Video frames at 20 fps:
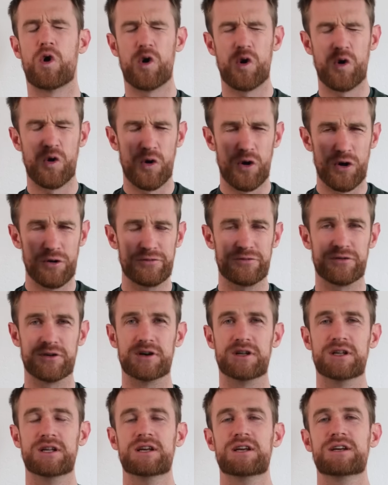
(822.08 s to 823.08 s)

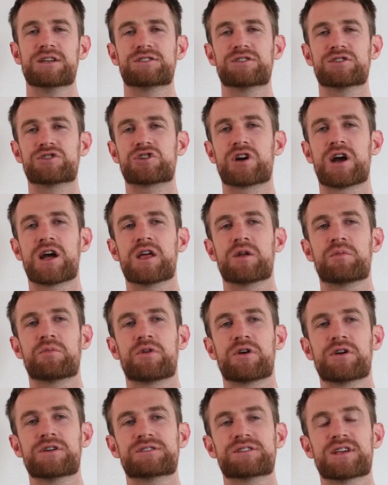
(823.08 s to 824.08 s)
awful to try and
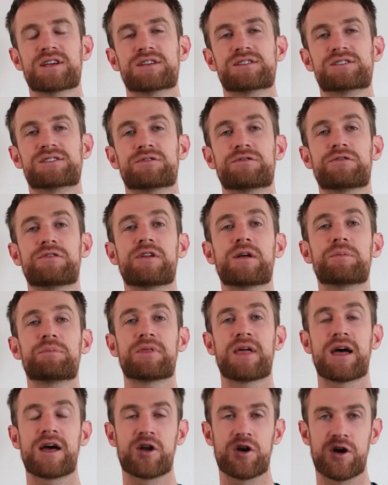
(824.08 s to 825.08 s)
process, to flip
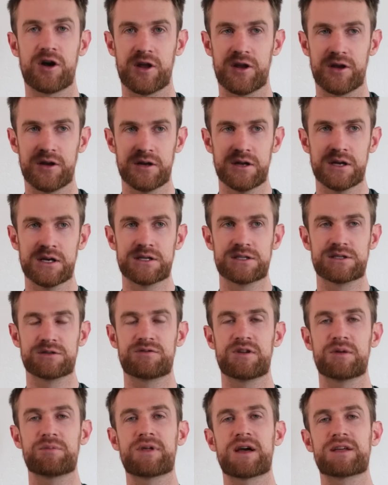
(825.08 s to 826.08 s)
that on, to
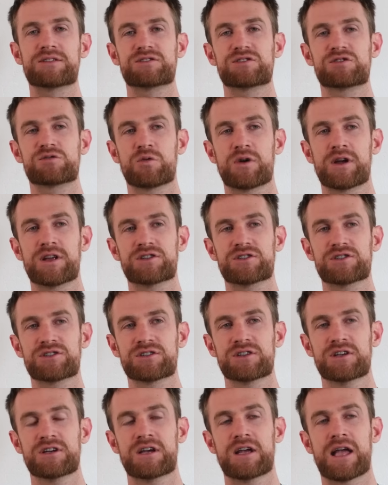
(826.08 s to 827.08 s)
flip that switch.
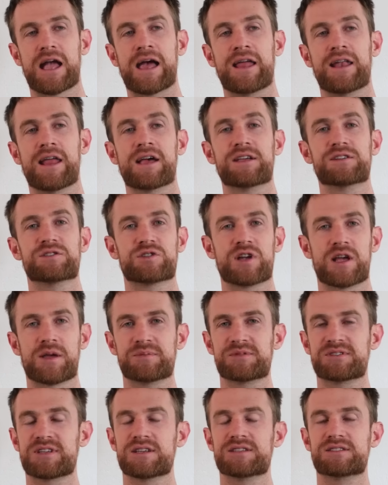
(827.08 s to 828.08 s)
And as
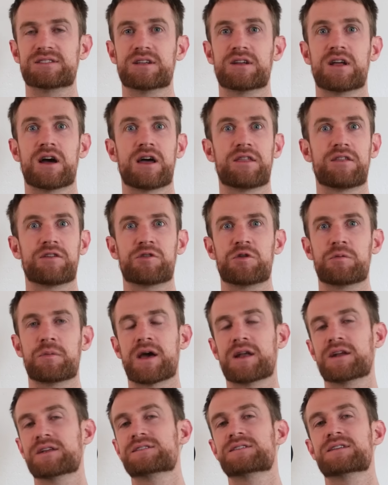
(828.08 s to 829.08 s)
James says, deny the
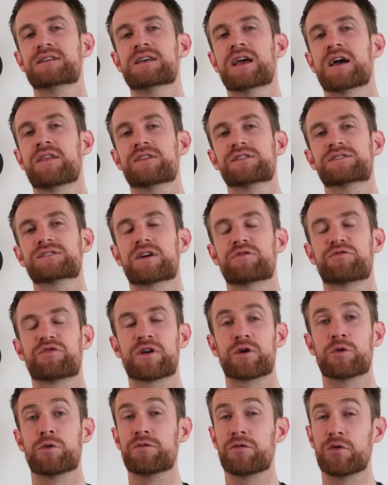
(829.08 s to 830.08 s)
humanity and the
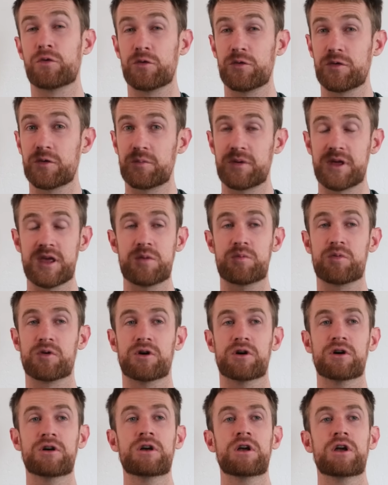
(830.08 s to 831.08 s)
suffering of all the
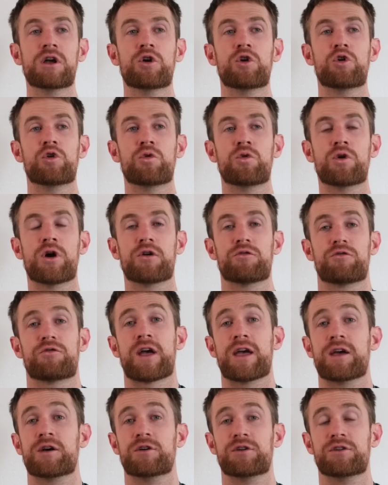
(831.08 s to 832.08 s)
people who are
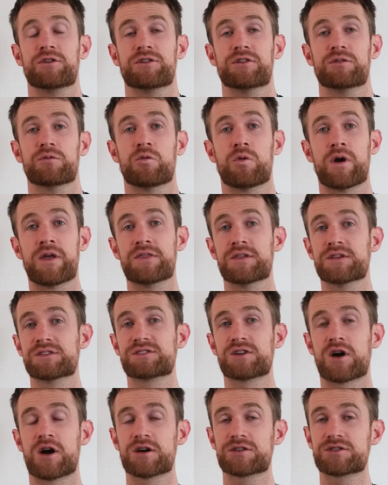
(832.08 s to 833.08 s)
failed when this
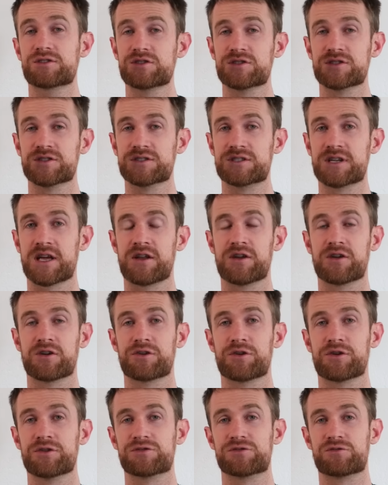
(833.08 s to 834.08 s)
oxygen tender
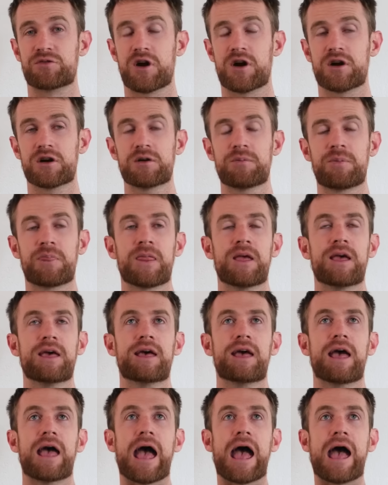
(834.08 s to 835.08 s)
goes wrong.
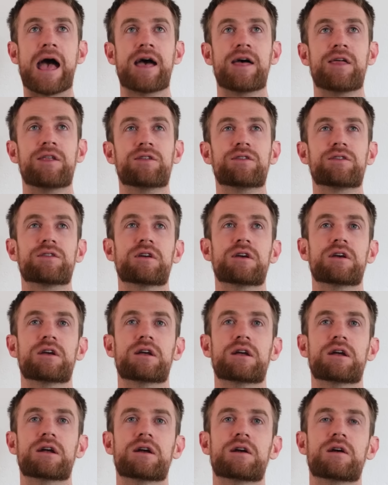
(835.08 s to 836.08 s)
And
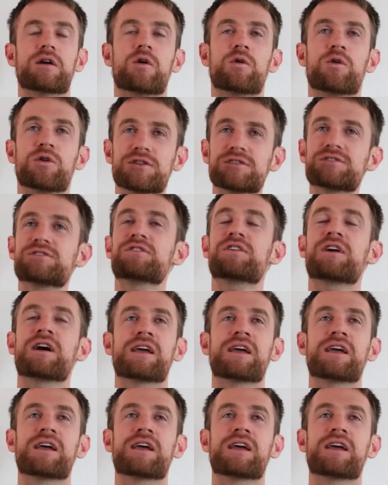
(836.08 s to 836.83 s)
also,